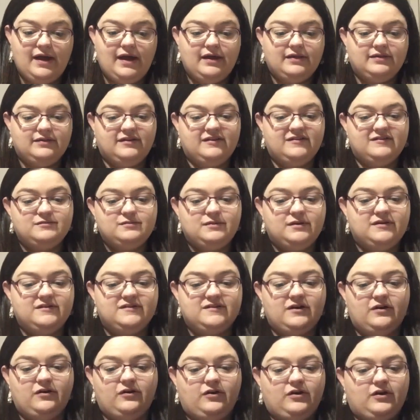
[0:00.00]
This was
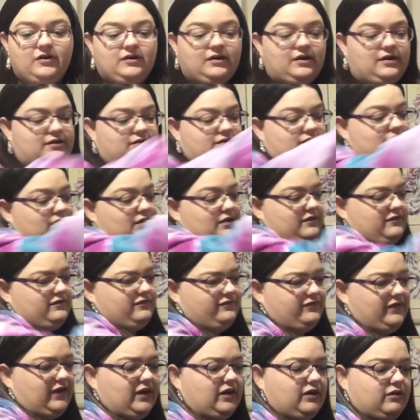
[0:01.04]
on
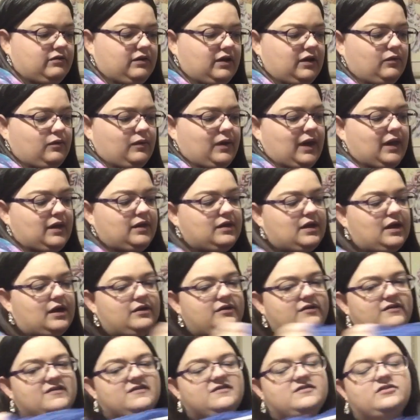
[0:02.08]
fingering weight yarn,
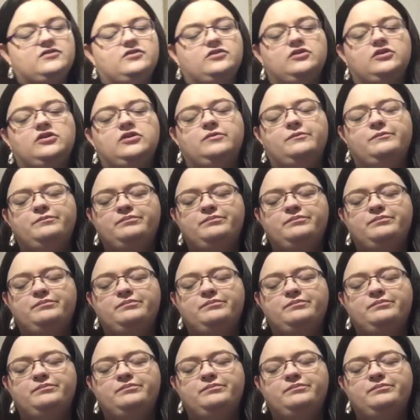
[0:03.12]
so